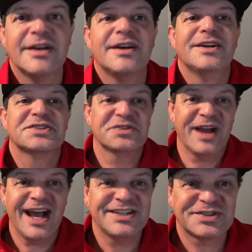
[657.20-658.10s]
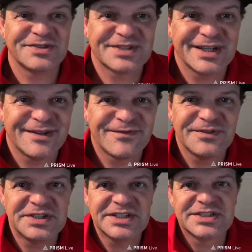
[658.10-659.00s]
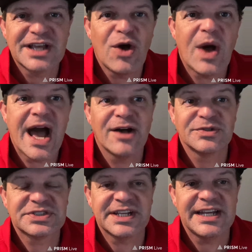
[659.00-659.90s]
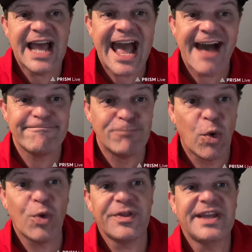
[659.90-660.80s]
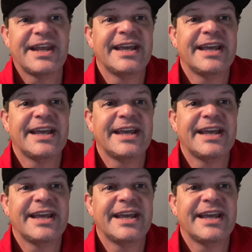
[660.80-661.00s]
So you ask yourself, does Ohio State have more than a